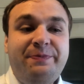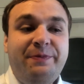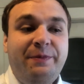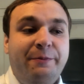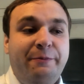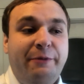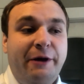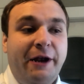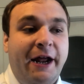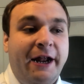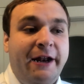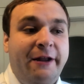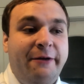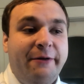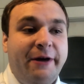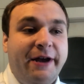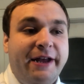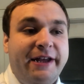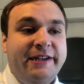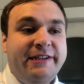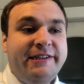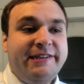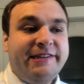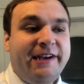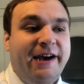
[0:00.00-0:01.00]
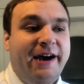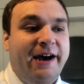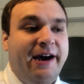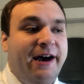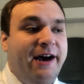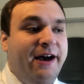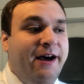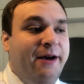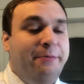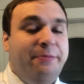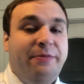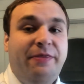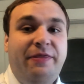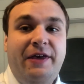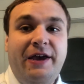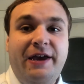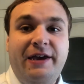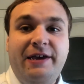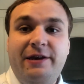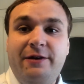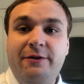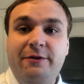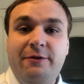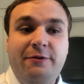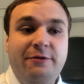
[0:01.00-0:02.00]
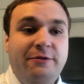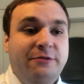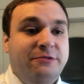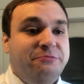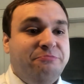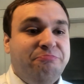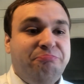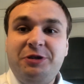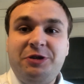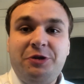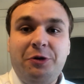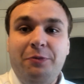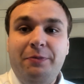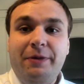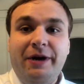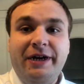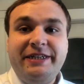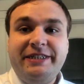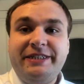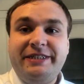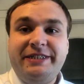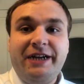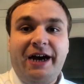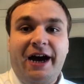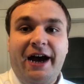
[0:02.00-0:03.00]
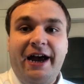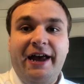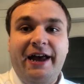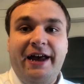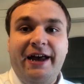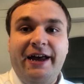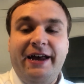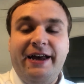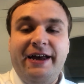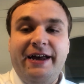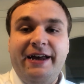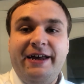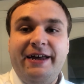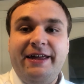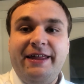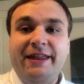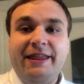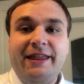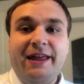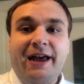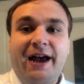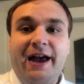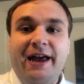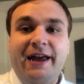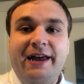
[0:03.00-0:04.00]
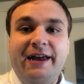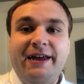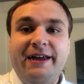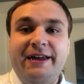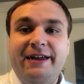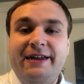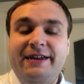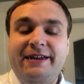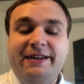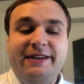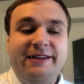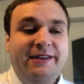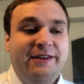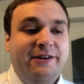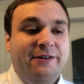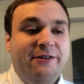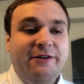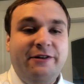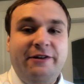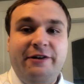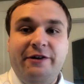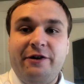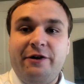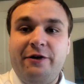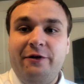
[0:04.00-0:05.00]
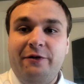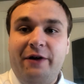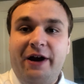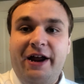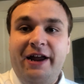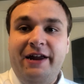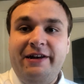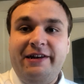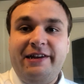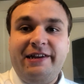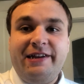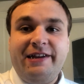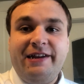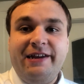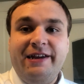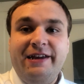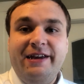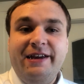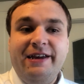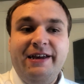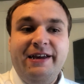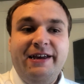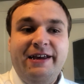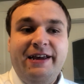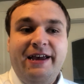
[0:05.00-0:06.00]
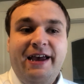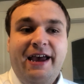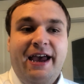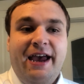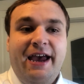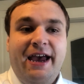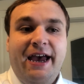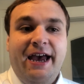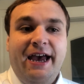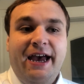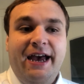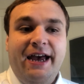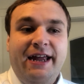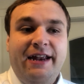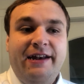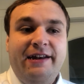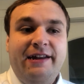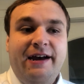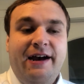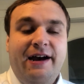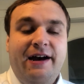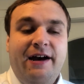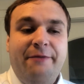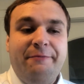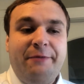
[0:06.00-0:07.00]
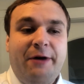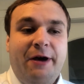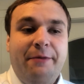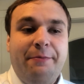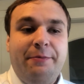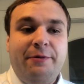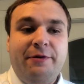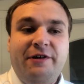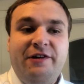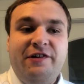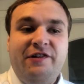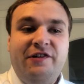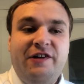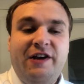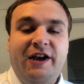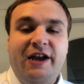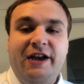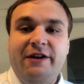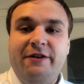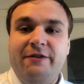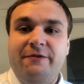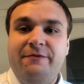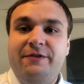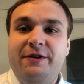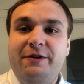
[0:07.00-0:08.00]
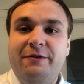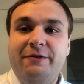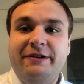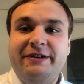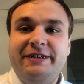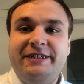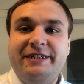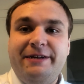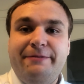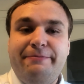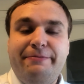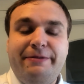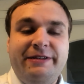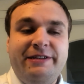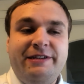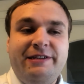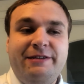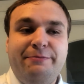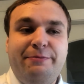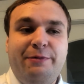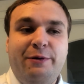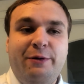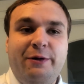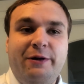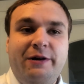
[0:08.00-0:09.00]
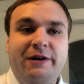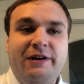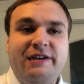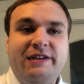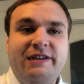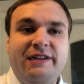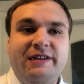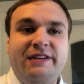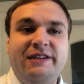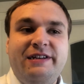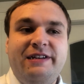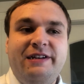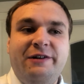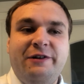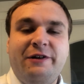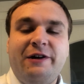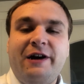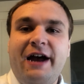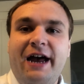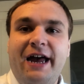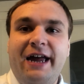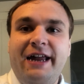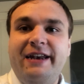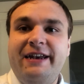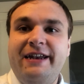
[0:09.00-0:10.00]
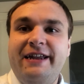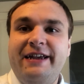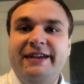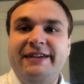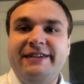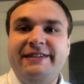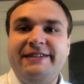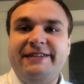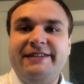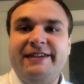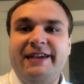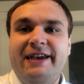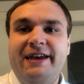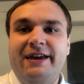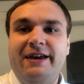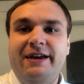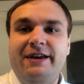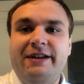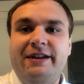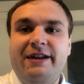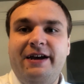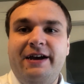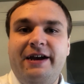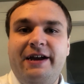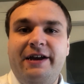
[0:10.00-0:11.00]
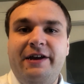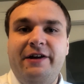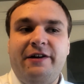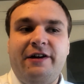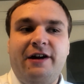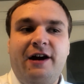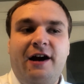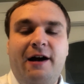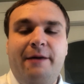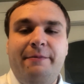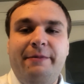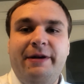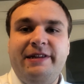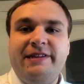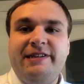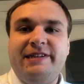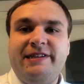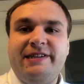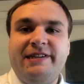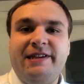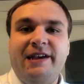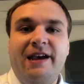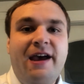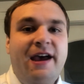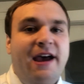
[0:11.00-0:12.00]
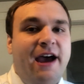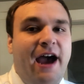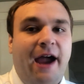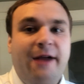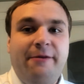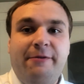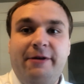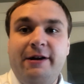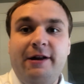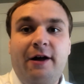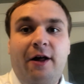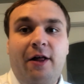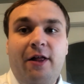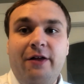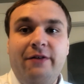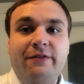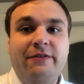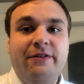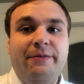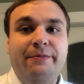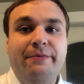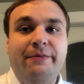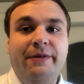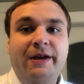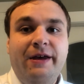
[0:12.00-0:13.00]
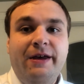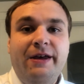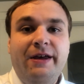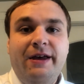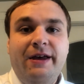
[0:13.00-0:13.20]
But anyways, thank you so much. You're great. And I appreciate your viewership and support and your kindness and your comments. I read all of them.